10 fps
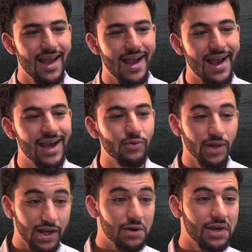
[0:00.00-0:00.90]
And we're
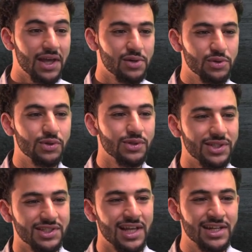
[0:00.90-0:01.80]
like, okay, cool,
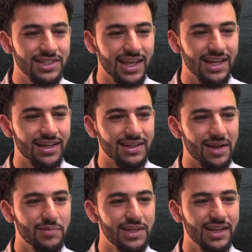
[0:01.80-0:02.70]
this is actually getting a lot
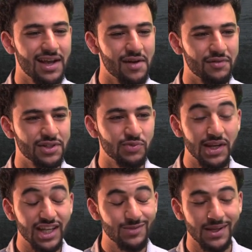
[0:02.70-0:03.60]
of media coverage. We
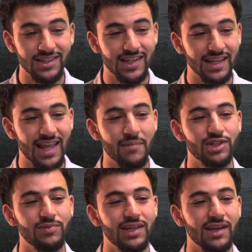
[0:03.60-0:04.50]
didn't expect it to get that
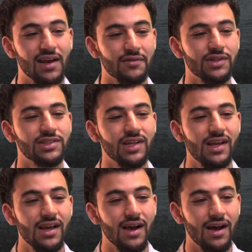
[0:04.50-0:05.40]
much media coverage,
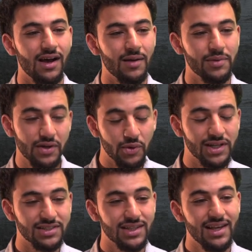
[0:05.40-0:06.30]
but it
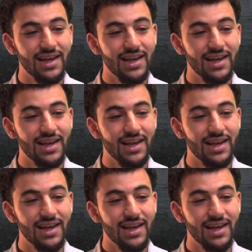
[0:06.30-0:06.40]
was.